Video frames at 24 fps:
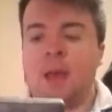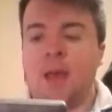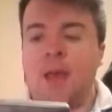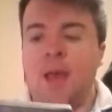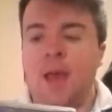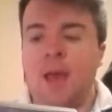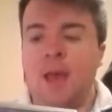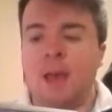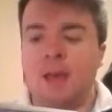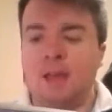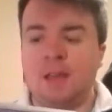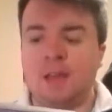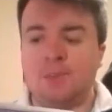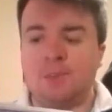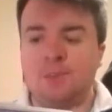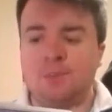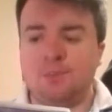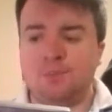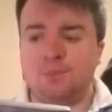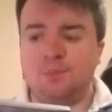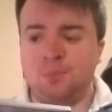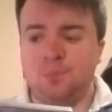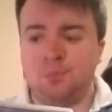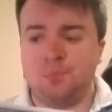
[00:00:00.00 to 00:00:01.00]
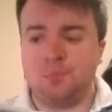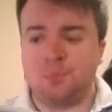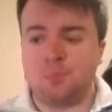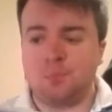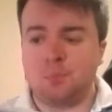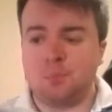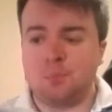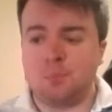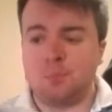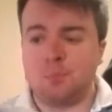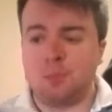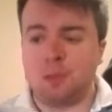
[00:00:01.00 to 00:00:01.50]
And
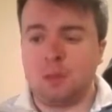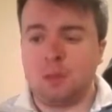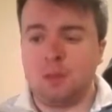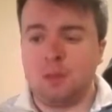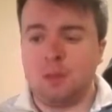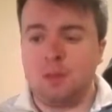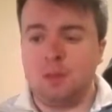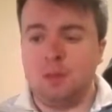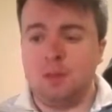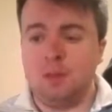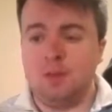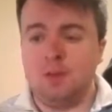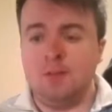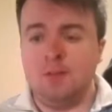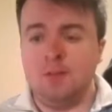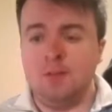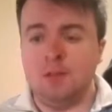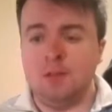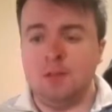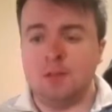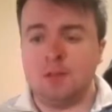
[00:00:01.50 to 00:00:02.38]
the overall